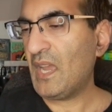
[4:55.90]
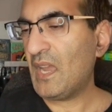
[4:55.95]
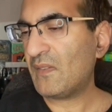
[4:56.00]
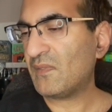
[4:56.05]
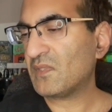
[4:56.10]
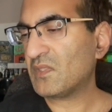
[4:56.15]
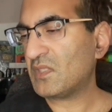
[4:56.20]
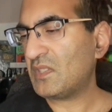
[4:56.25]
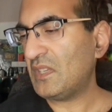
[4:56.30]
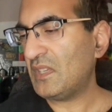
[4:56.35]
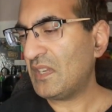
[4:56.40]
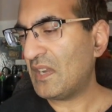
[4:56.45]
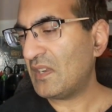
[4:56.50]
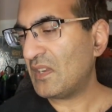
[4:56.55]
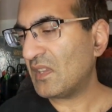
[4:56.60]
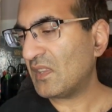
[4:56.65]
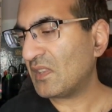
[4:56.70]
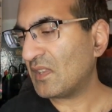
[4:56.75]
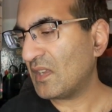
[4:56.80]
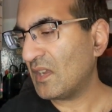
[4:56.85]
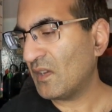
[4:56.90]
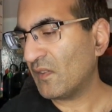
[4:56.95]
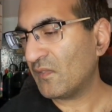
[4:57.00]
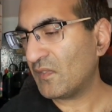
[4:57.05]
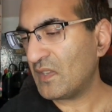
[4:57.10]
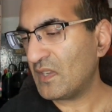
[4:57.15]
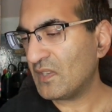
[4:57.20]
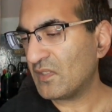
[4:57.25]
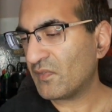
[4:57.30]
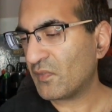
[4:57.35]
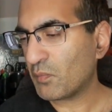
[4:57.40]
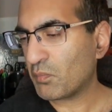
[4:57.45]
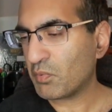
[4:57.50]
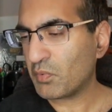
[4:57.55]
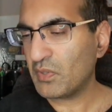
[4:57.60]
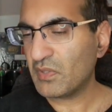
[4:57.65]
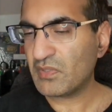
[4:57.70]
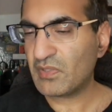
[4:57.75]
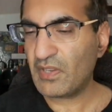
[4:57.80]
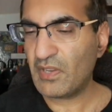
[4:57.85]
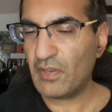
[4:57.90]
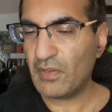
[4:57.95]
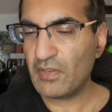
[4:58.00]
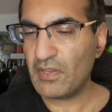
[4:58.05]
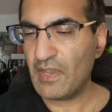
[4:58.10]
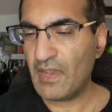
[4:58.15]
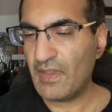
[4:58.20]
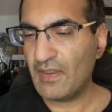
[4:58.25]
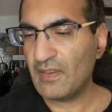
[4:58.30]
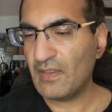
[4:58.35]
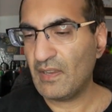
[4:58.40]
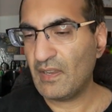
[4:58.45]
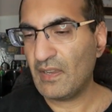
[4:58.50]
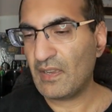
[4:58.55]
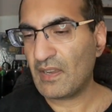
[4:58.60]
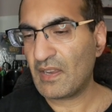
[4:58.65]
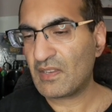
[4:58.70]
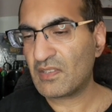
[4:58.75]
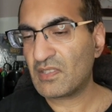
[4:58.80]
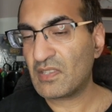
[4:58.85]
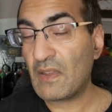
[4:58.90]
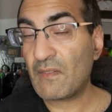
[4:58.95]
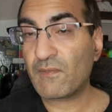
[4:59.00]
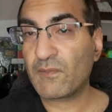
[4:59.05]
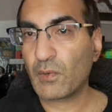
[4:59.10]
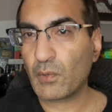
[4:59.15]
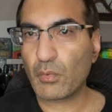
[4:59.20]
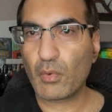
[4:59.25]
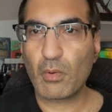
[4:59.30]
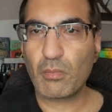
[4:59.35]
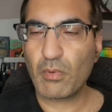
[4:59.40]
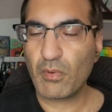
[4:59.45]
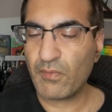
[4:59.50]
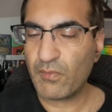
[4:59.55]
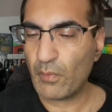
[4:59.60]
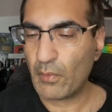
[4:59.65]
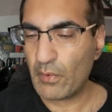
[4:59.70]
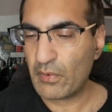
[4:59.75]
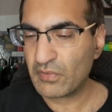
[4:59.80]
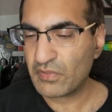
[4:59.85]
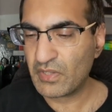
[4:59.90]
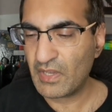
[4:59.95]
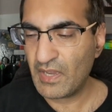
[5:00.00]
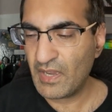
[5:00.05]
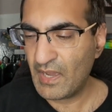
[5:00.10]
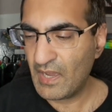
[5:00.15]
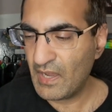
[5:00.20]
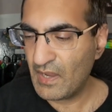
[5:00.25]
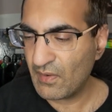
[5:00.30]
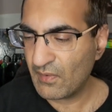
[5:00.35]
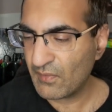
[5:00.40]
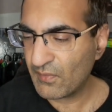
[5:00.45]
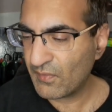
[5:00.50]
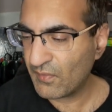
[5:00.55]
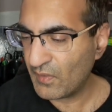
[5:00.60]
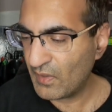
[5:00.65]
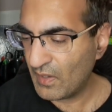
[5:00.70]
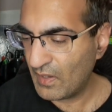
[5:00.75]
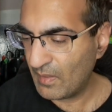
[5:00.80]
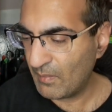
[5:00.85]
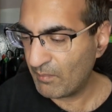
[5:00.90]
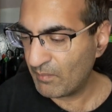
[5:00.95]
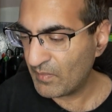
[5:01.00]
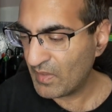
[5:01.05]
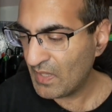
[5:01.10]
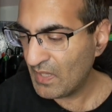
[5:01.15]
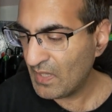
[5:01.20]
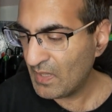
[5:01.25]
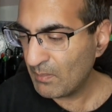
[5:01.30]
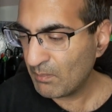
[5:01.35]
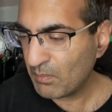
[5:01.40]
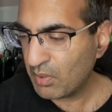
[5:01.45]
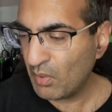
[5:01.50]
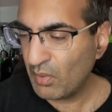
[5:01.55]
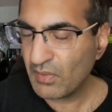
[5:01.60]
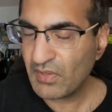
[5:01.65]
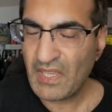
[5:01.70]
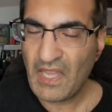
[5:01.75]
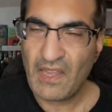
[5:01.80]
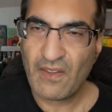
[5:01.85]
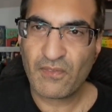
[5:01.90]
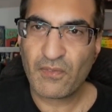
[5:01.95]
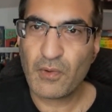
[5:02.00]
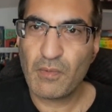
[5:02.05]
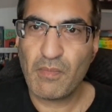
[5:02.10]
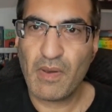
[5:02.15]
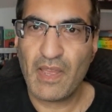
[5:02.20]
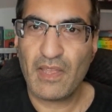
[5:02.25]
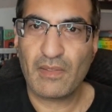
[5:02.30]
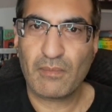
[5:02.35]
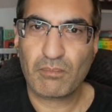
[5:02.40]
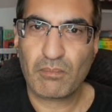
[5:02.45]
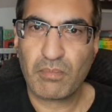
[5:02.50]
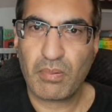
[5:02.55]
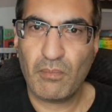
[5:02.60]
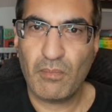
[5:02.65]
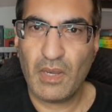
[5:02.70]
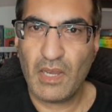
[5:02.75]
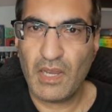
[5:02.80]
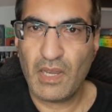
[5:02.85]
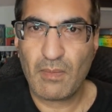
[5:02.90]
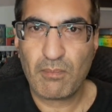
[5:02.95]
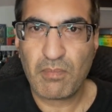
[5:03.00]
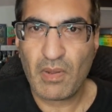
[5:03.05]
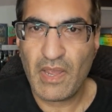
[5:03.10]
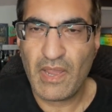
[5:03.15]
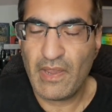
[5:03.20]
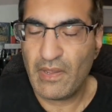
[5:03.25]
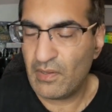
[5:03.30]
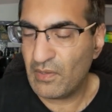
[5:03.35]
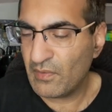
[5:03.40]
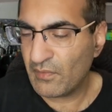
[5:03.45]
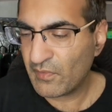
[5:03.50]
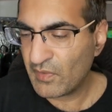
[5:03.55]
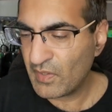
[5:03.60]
haven't seen any of these for pre-sale yet, except for RoboForce. I have pulled that from my pile of